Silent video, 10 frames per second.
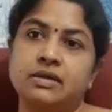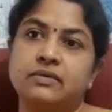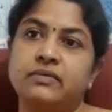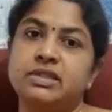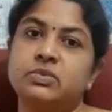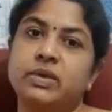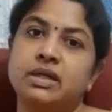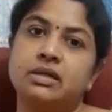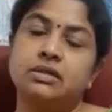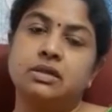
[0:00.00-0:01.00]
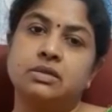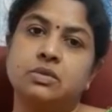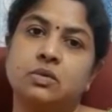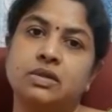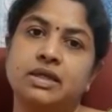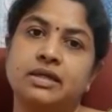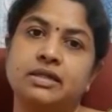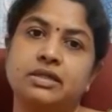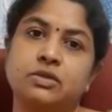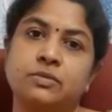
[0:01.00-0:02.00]
which when uncontrolled can
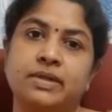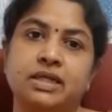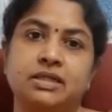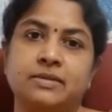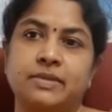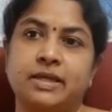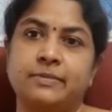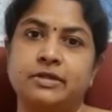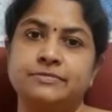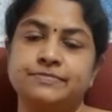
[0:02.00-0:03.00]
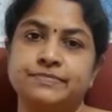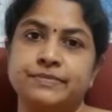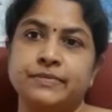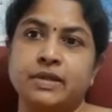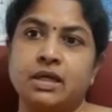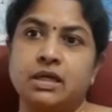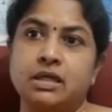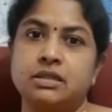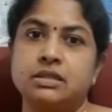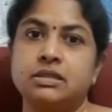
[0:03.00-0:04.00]
lead to preterm labor.
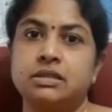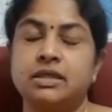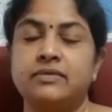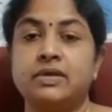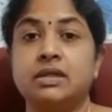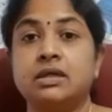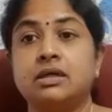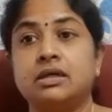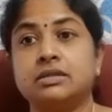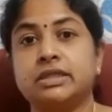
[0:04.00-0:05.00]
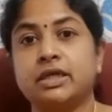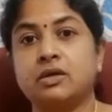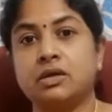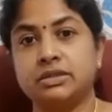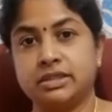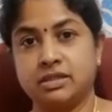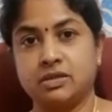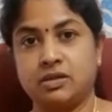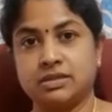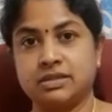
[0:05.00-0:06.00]
And even psychological
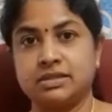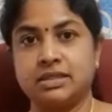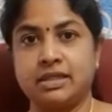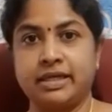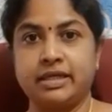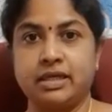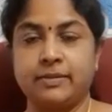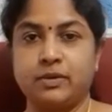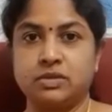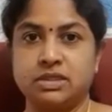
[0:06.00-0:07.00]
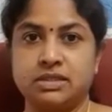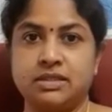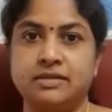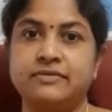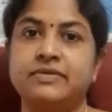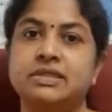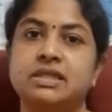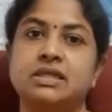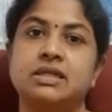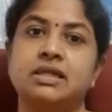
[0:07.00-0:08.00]
causes like emotional,
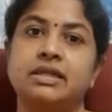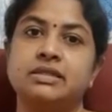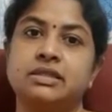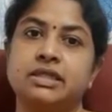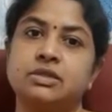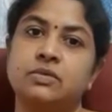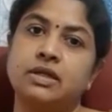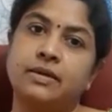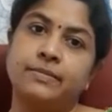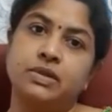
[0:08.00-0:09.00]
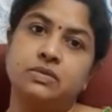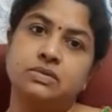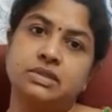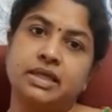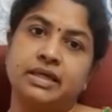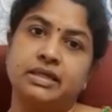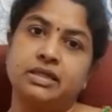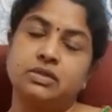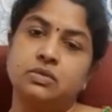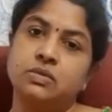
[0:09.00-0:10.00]
physical and sexual abuse can
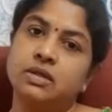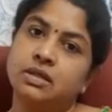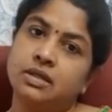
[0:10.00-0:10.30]
lead to